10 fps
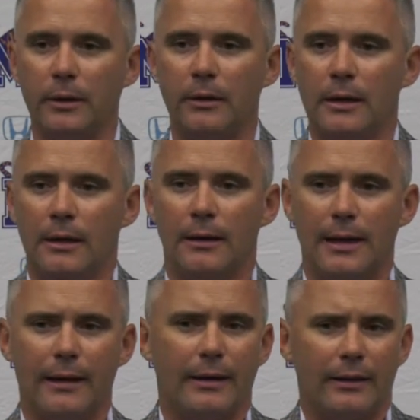But a
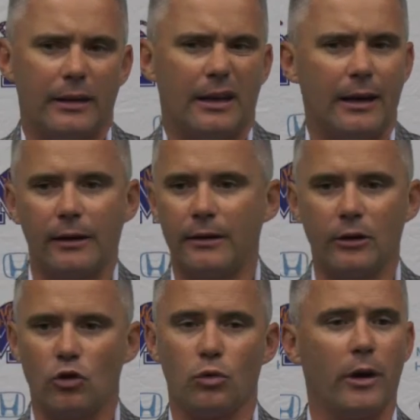guy that I think had an
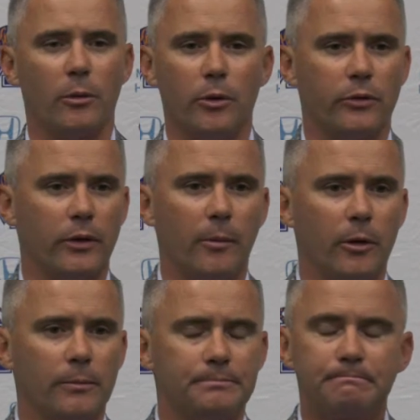incredible summer